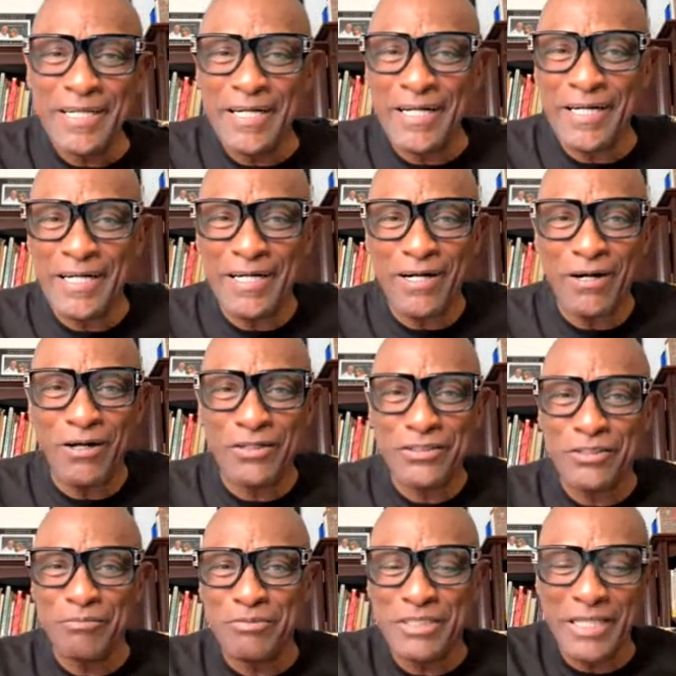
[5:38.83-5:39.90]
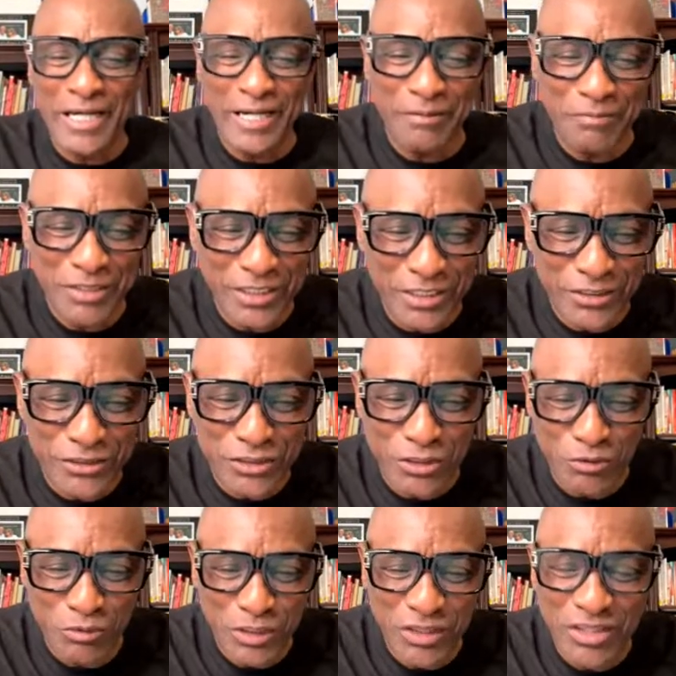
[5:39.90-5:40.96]
Uh, awesome time there.
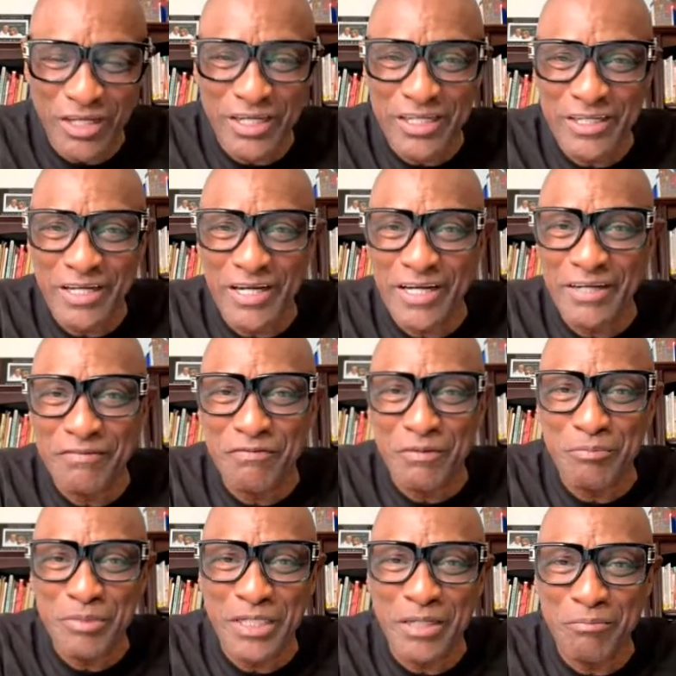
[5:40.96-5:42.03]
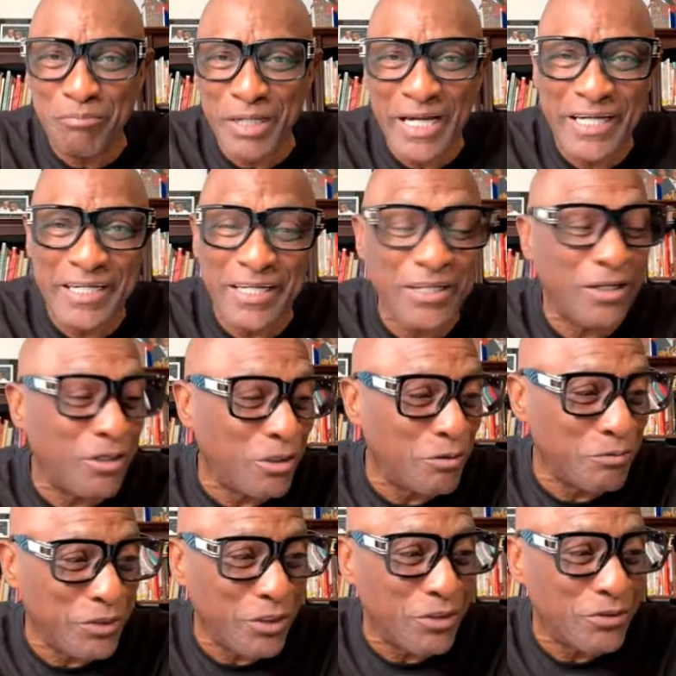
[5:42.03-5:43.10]
So we thank God for being back at
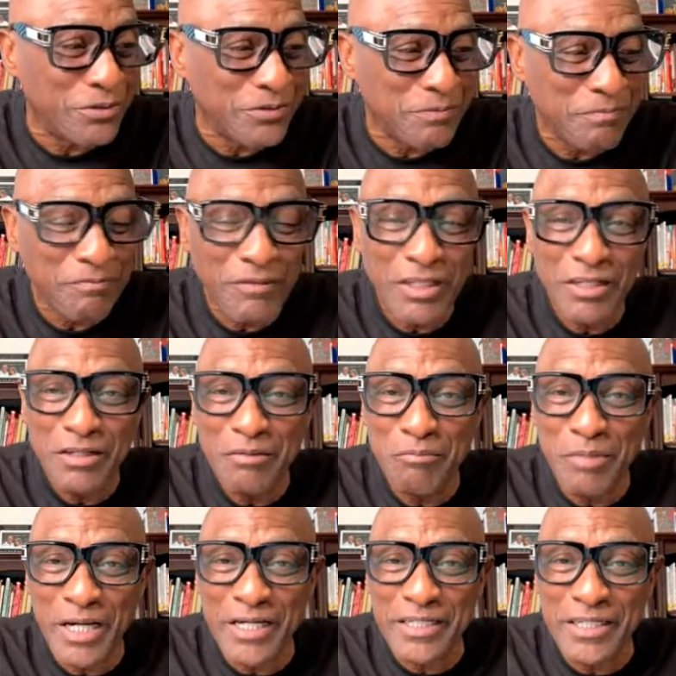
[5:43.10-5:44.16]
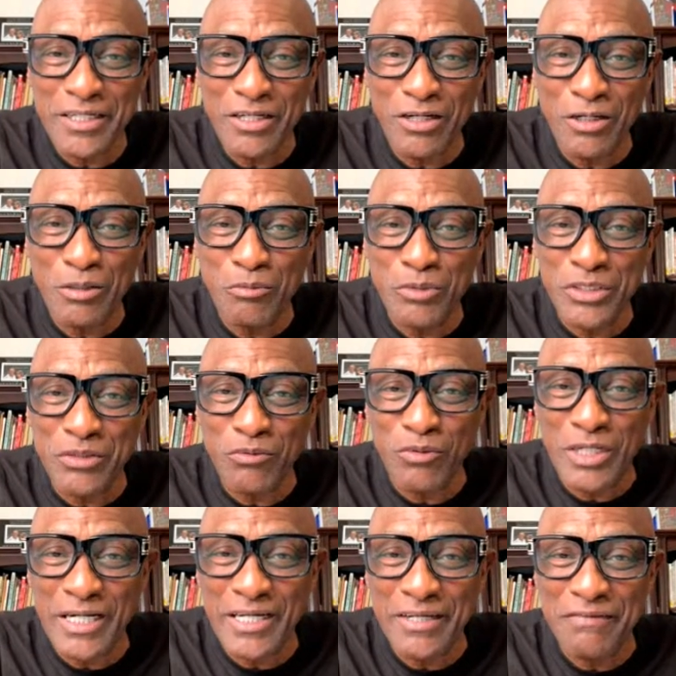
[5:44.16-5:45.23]
home, though, back at home with the
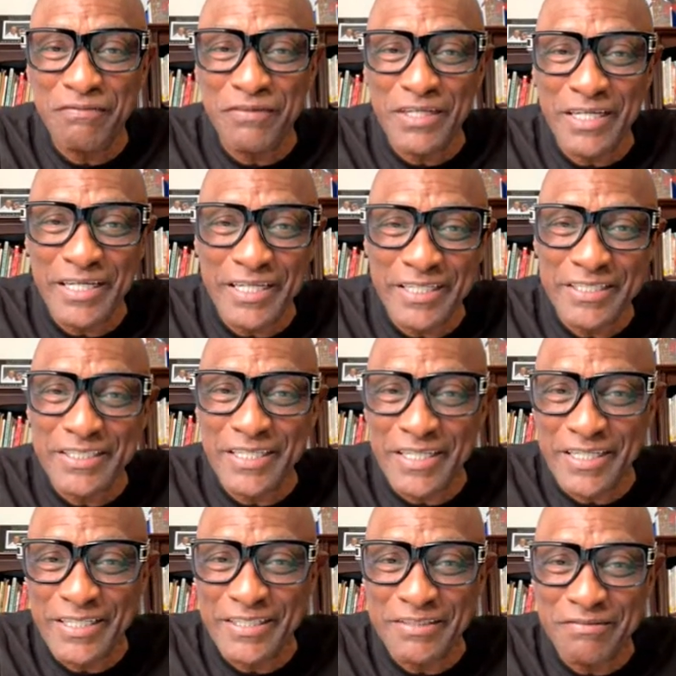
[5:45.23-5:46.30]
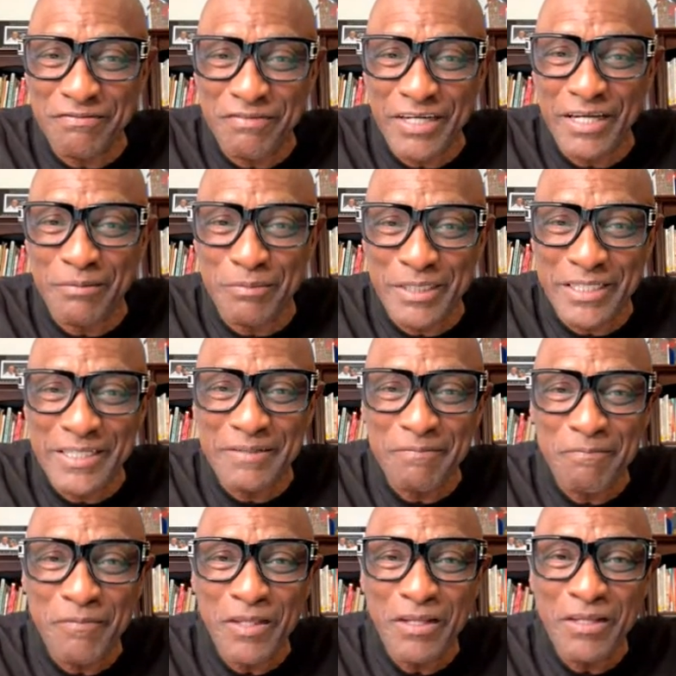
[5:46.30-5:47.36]
wife and uh, family,
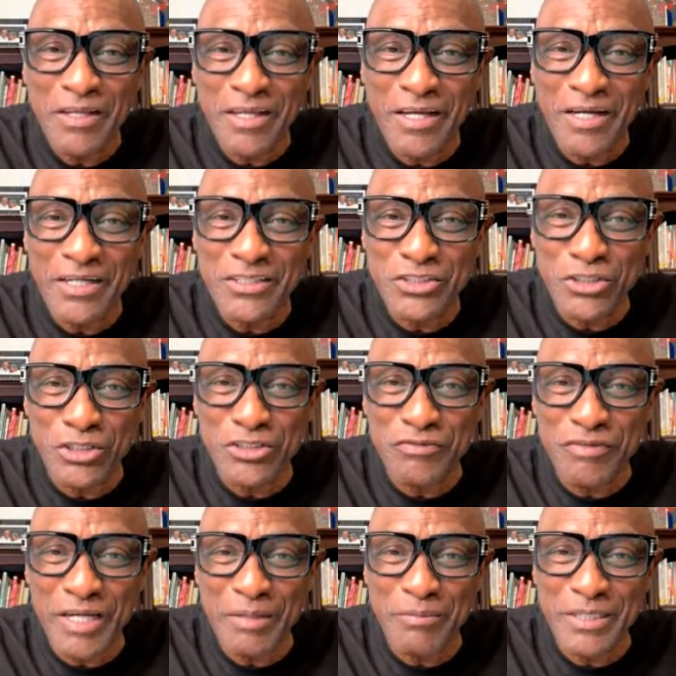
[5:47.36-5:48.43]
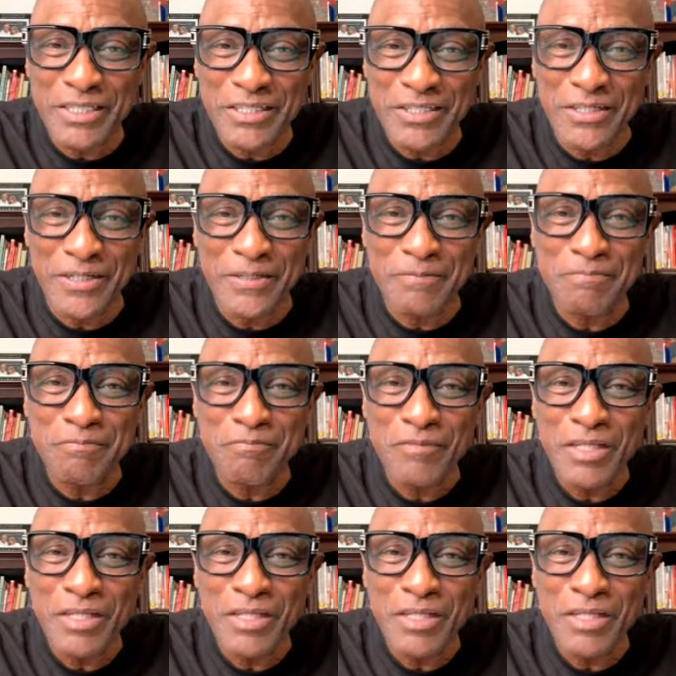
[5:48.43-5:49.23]
uh, church family here.